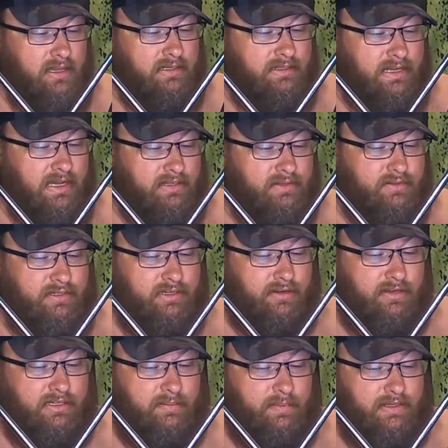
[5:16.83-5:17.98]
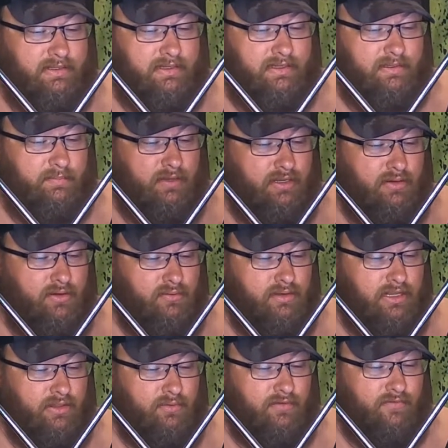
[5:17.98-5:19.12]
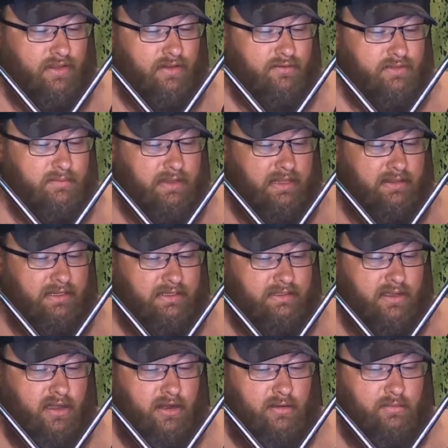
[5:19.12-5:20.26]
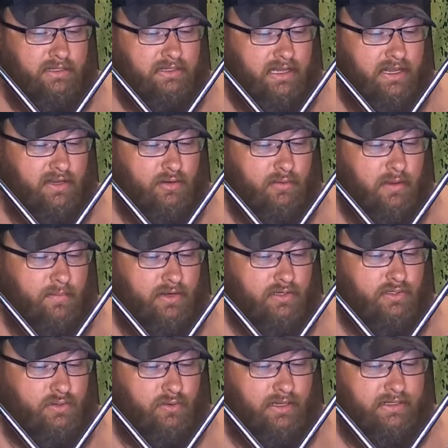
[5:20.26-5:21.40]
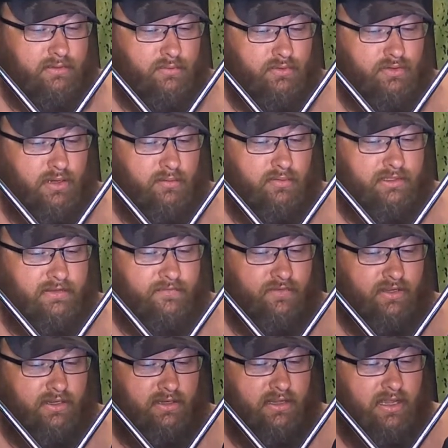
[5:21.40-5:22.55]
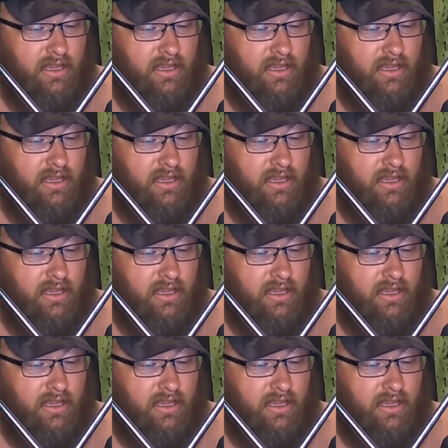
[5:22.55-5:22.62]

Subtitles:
sais are serious business, but you don't need 3 fingers to make these economy sai your weapon of choice when trouble is afoot.